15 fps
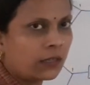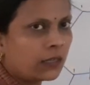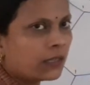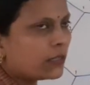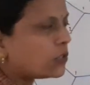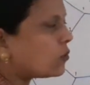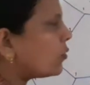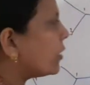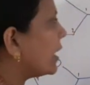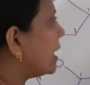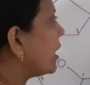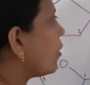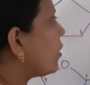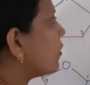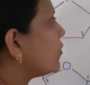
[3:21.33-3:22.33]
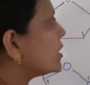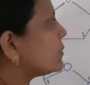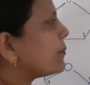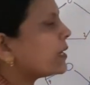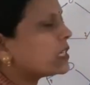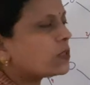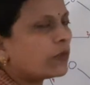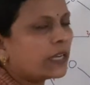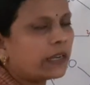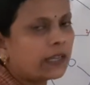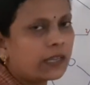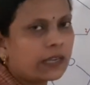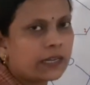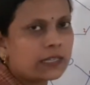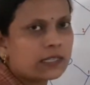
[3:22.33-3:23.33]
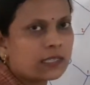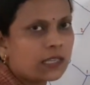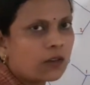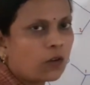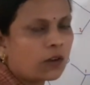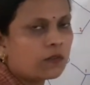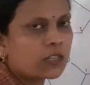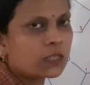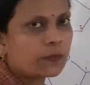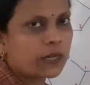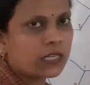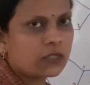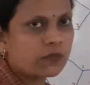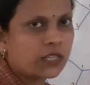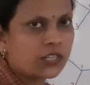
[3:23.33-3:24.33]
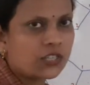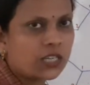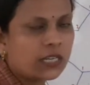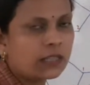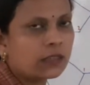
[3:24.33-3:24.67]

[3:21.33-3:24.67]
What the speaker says: So A always pairs with T and C always pairs with G.